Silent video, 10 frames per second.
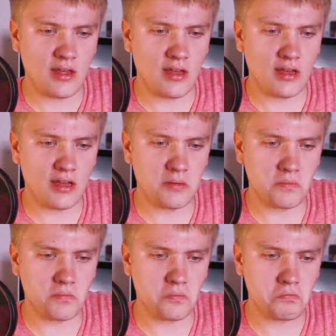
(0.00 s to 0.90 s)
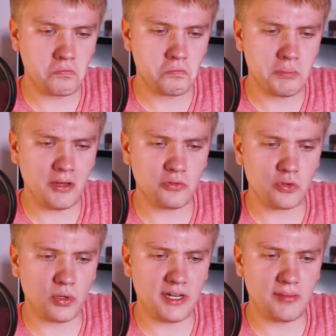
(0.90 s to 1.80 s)
About
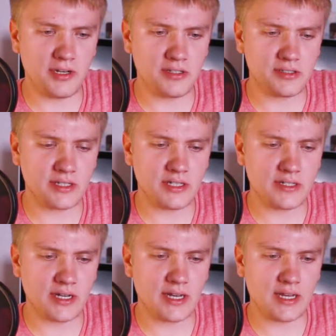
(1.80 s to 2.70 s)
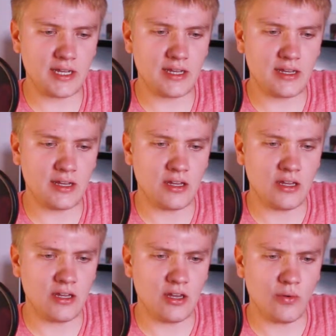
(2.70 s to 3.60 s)
20 minutes later, I
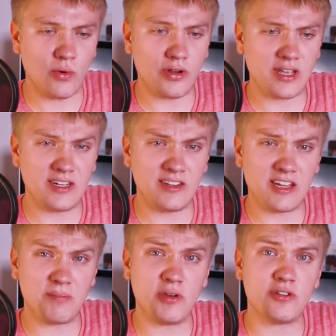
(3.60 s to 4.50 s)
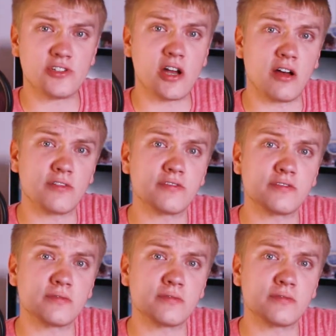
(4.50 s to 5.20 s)
walk in and the computer's off.